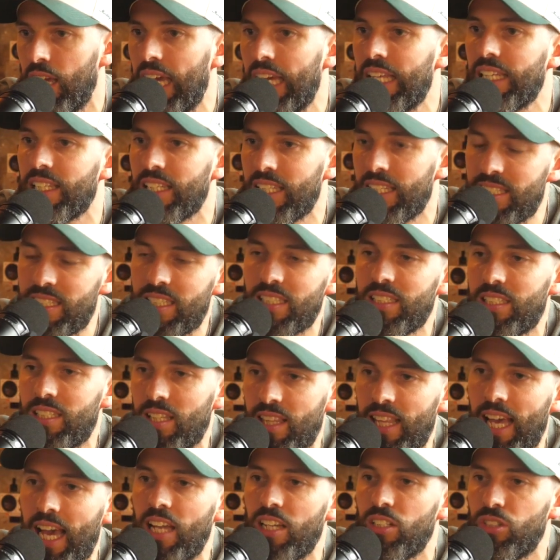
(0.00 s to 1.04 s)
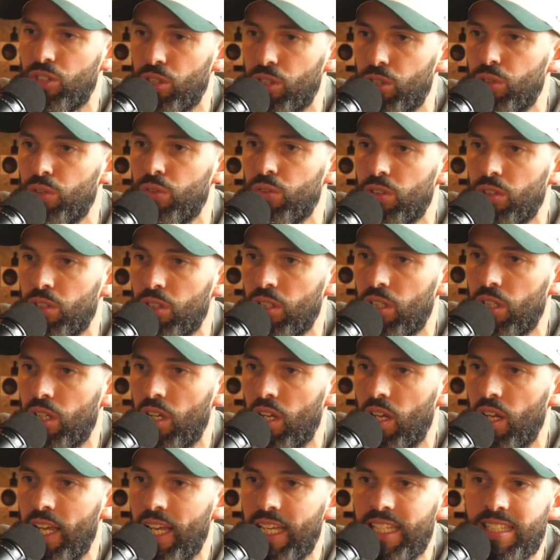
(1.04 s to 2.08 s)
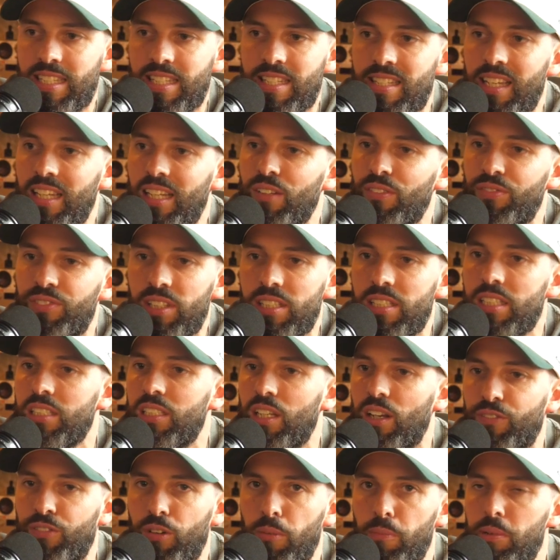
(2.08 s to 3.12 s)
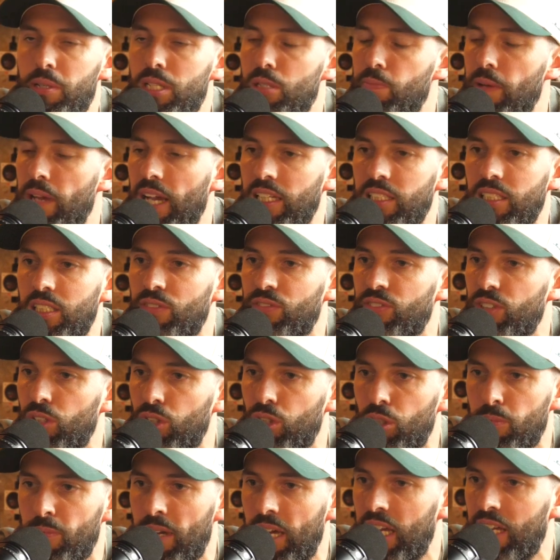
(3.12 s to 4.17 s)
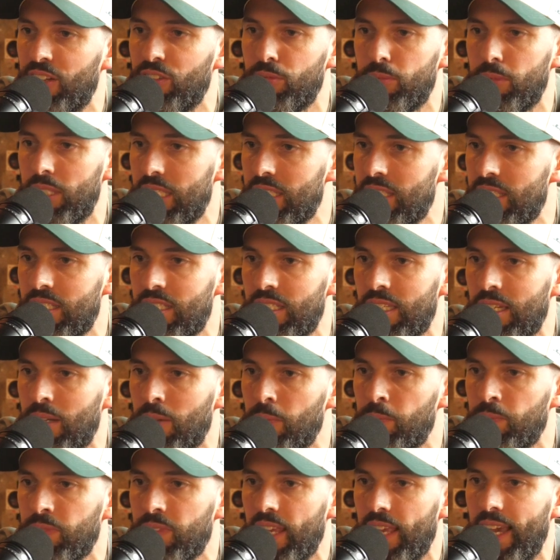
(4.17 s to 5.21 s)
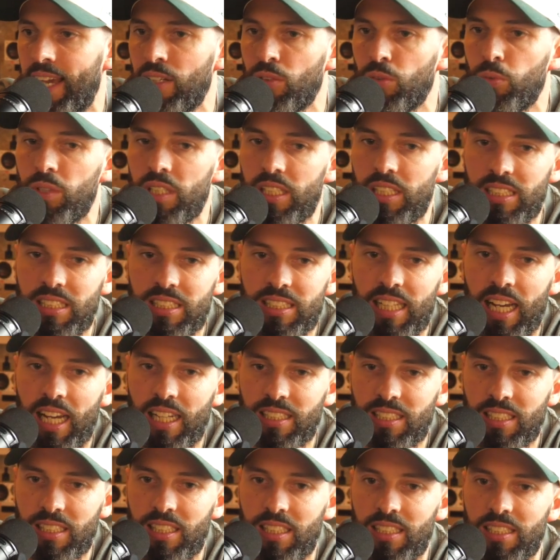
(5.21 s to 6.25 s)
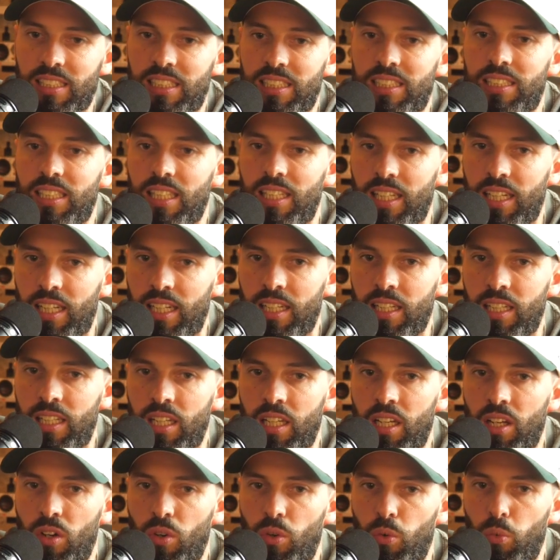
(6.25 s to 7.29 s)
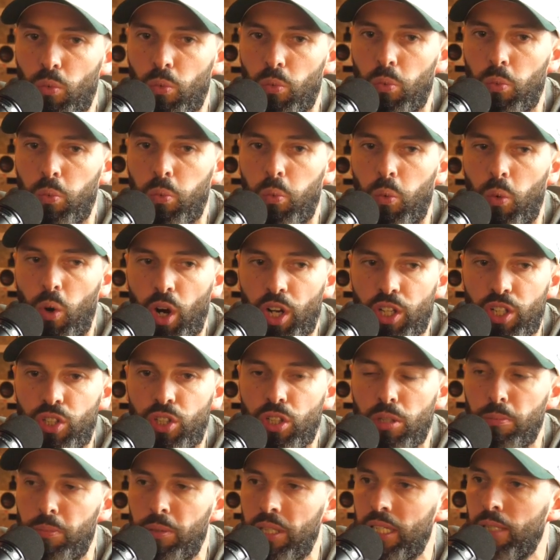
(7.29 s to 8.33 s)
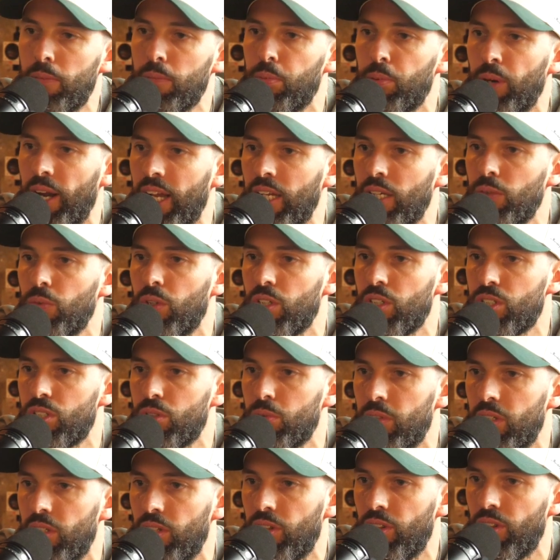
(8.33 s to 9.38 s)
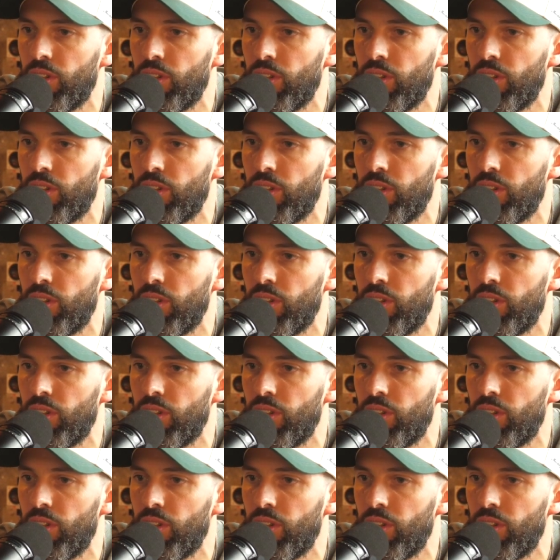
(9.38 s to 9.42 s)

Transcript: Listen to that too. see if there's a different perspective that you may have missed, and really start to consider what you're being brainwashed with.